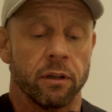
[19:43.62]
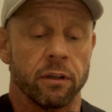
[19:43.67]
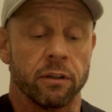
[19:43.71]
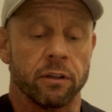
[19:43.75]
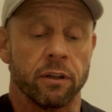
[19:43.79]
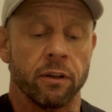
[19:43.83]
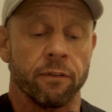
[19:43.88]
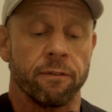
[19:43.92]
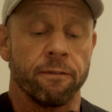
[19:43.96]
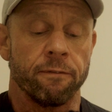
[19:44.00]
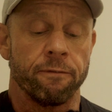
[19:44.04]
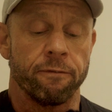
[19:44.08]

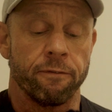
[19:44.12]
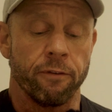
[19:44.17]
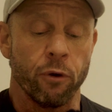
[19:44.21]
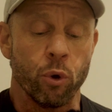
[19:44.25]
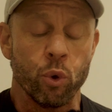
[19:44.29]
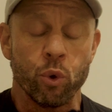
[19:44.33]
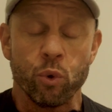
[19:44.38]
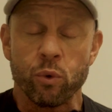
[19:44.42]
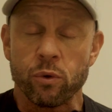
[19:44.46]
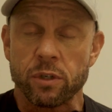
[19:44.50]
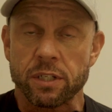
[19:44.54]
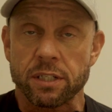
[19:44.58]
the
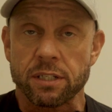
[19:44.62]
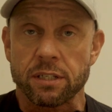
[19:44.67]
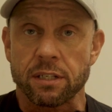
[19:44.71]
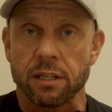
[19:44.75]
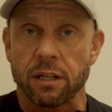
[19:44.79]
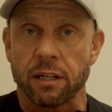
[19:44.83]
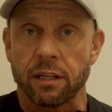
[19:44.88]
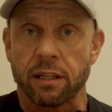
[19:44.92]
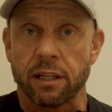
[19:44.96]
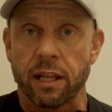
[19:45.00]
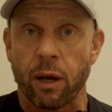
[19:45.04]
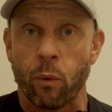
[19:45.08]
foods
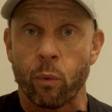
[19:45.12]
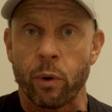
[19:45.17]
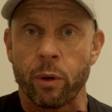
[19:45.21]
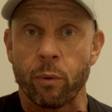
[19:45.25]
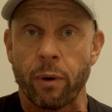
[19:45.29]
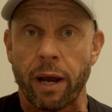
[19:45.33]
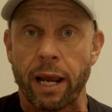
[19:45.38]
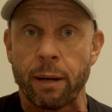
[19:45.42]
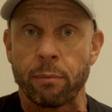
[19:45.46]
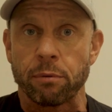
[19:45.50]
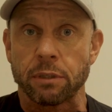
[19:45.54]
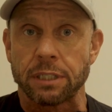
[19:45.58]
that we
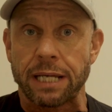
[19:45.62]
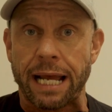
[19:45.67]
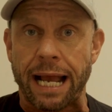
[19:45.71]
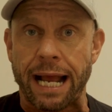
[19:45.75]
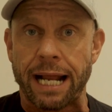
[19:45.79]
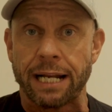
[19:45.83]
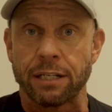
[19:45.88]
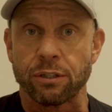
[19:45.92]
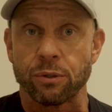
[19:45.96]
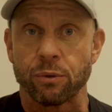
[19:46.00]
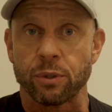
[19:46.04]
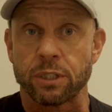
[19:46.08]
were able to
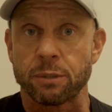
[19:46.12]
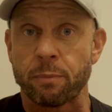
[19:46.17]
handle,